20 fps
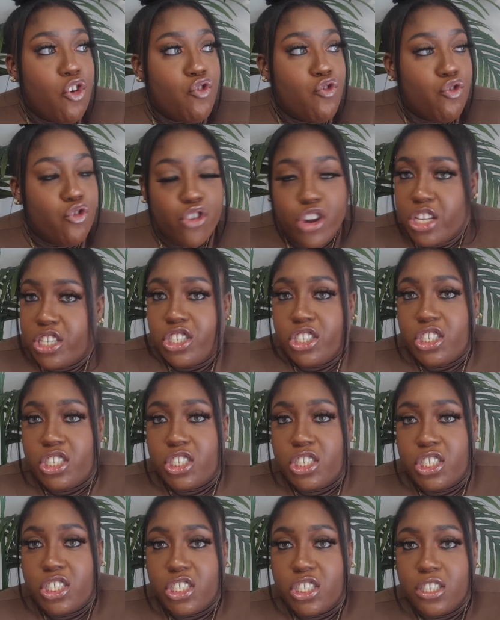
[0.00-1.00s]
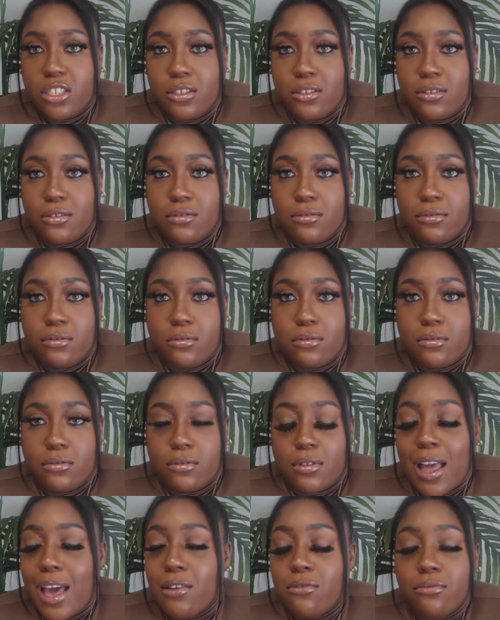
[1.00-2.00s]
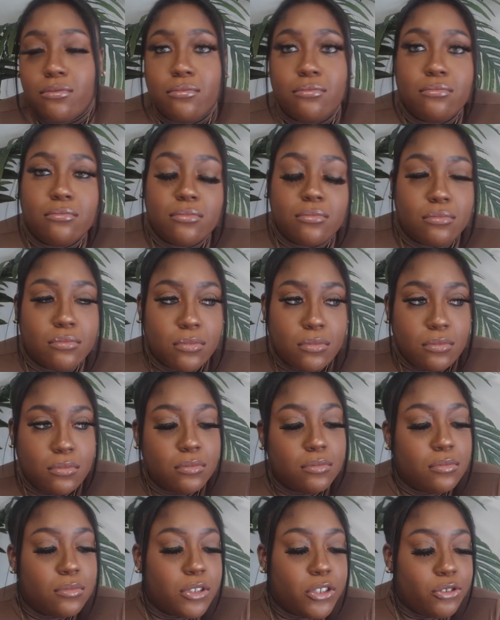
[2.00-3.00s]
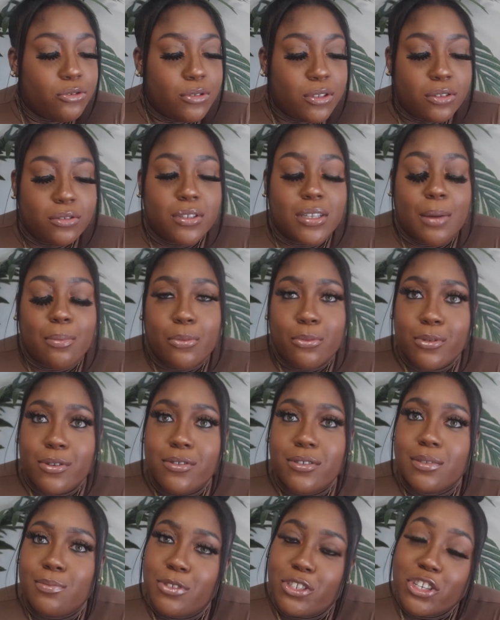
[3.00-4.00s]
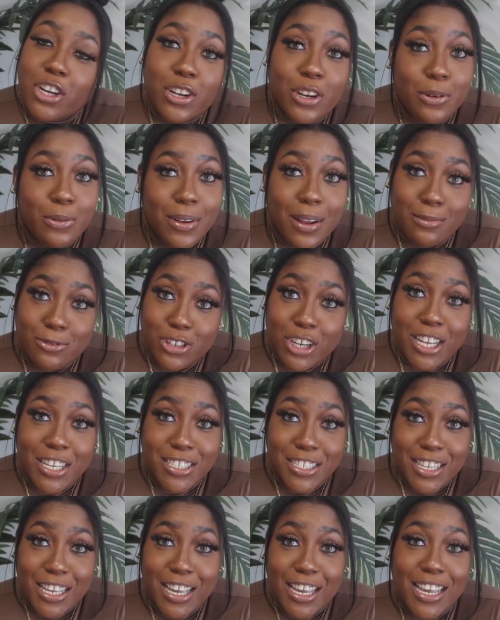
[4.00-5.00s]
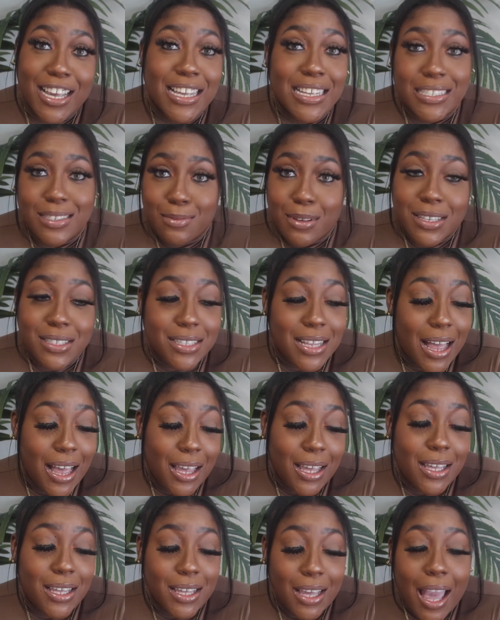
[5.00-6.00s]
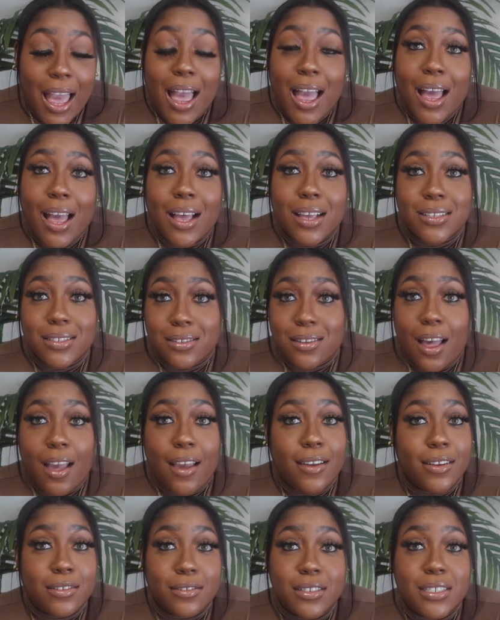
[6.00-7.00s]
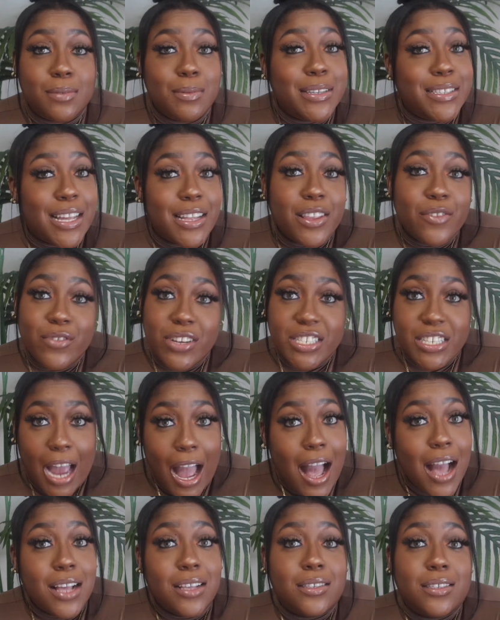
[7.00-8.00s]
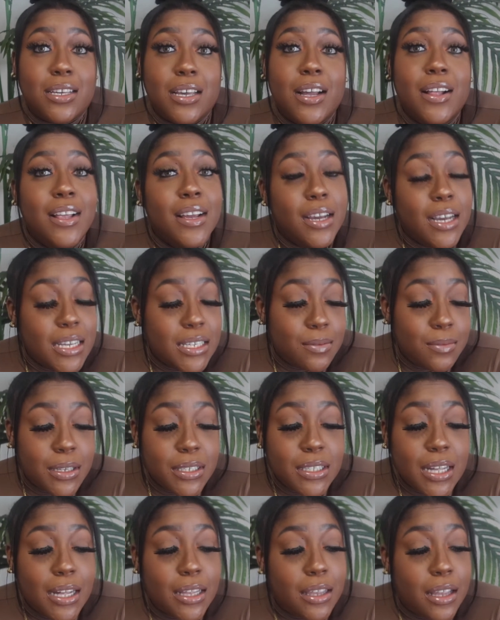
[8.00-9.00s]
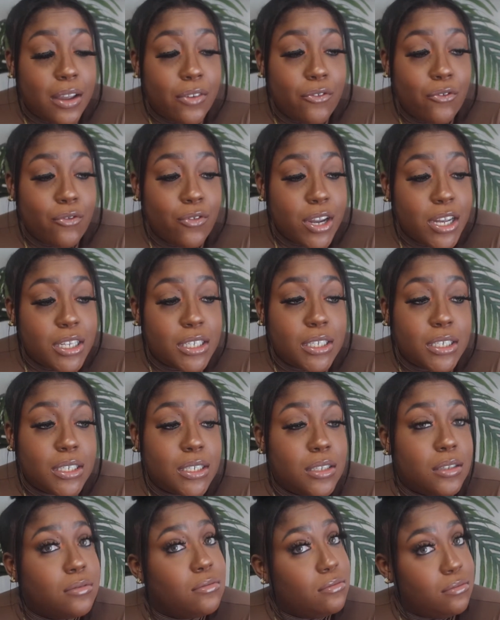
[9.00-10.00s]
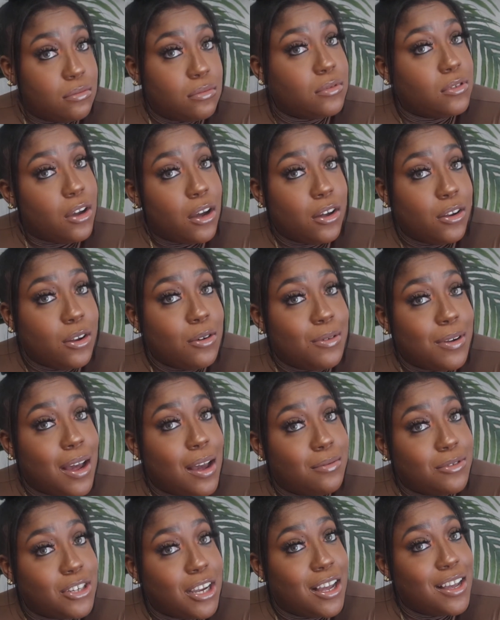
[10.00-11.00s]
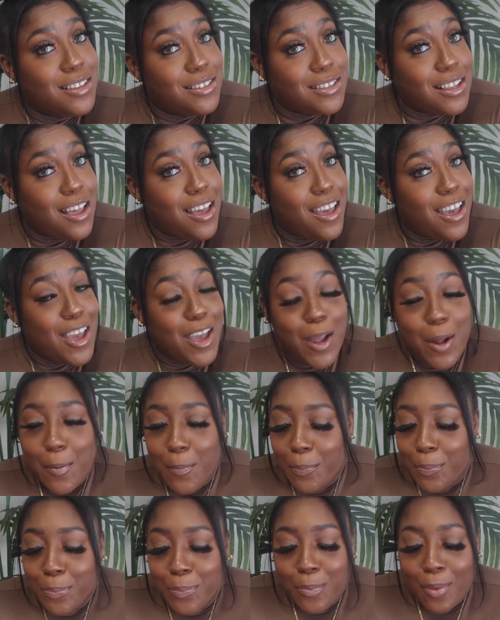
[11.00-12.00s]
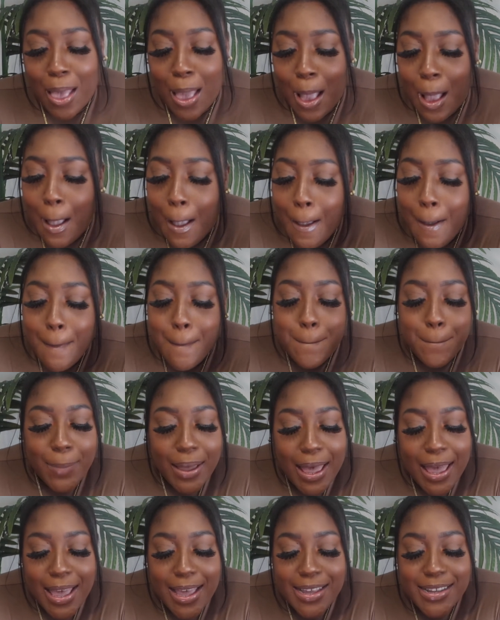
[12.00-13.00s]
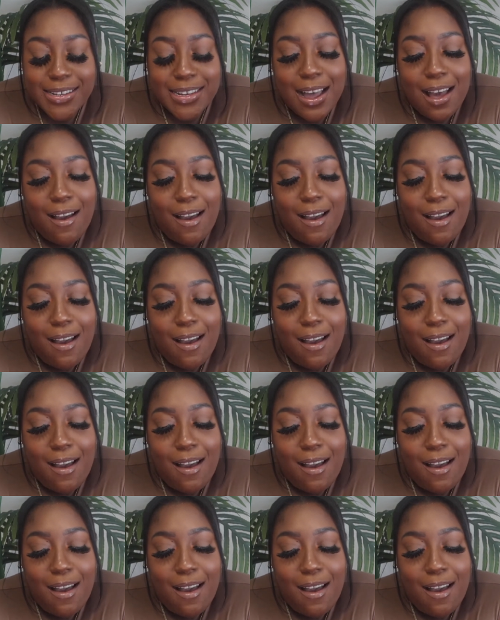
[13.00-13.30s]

rich. I don't use those type of words, but y'all know what I'm trying to say. It smells like, yeah, it smells like the rich auntie. It smells like the rich, y'all know what I'm trying to say. But